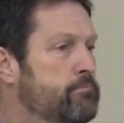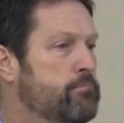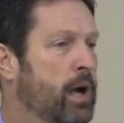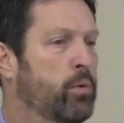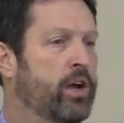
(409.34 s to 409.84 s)

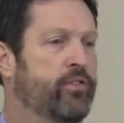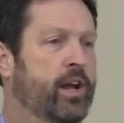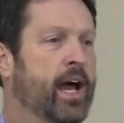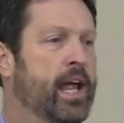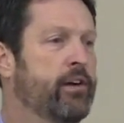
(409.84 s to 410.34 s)
My wife and
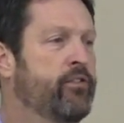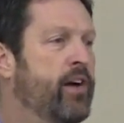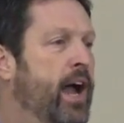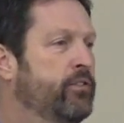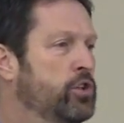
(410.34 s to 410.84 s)
I have
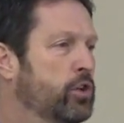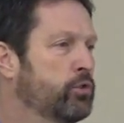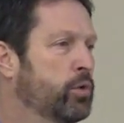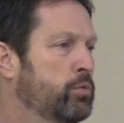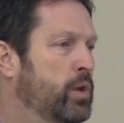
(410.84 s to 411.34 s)
5
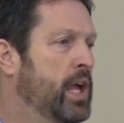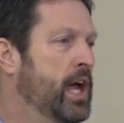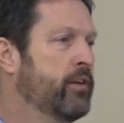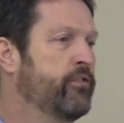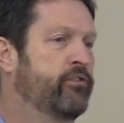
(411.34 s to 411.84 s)
children. We
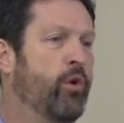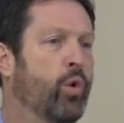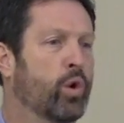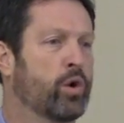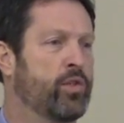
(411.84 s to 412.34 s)
have
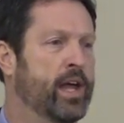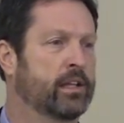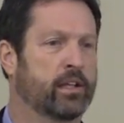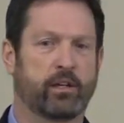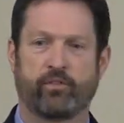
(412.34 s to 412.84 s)
4
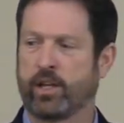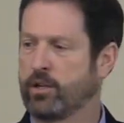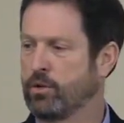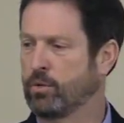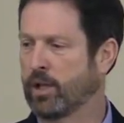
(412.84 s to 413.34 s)
that live
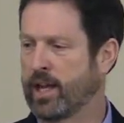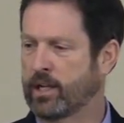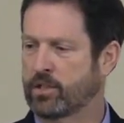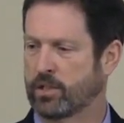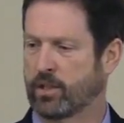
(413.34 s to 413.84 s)
in New
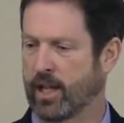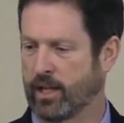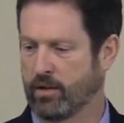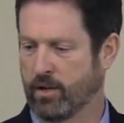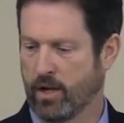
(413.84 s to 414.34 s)
Lenox.
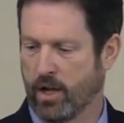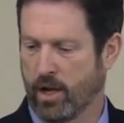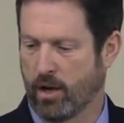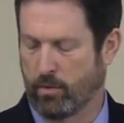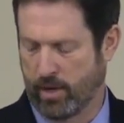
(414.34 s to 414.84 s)
Thank you. Mm-hmm.
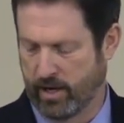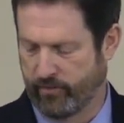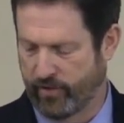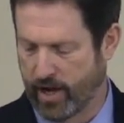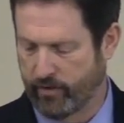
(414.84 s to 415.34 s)
We
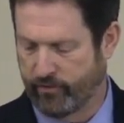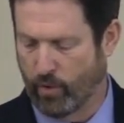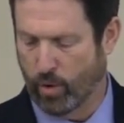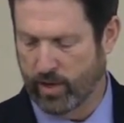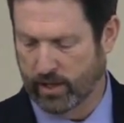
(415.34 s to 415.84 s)
have
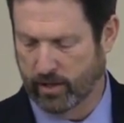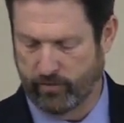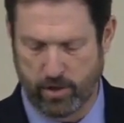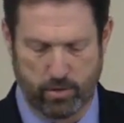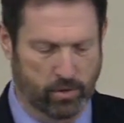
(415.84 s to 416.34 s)
4 that
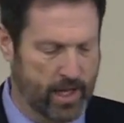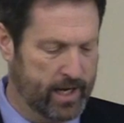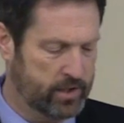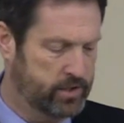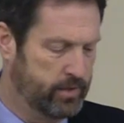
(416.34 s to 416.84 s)
live in New
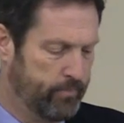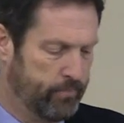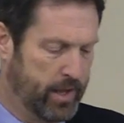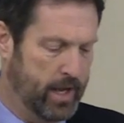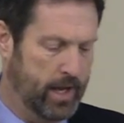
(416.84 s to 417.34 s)
Lenox,
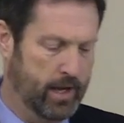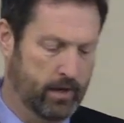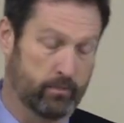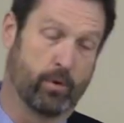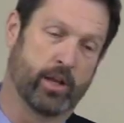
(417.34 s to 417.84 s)

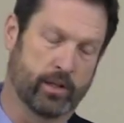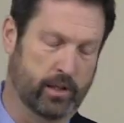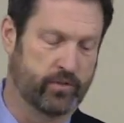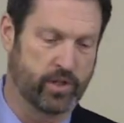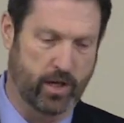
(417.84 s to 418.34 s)
1 that
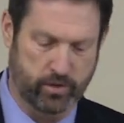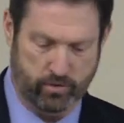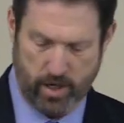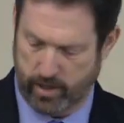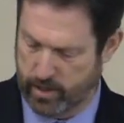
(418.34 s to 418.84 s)
lives in
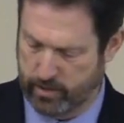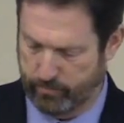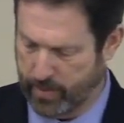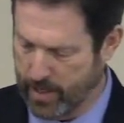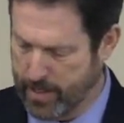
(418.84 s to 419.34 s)
Australia.
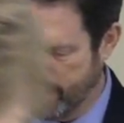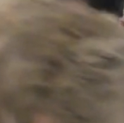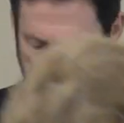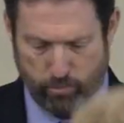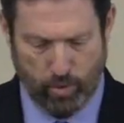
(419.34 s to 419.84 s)

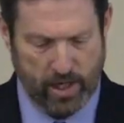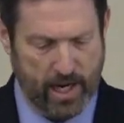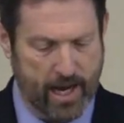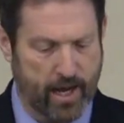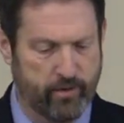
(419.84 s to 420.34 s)
We
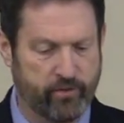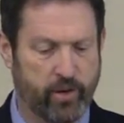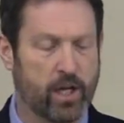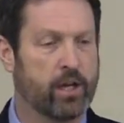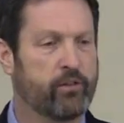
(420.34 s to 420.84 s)
have
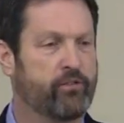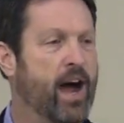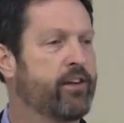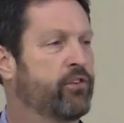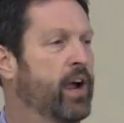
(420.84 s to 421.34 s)
5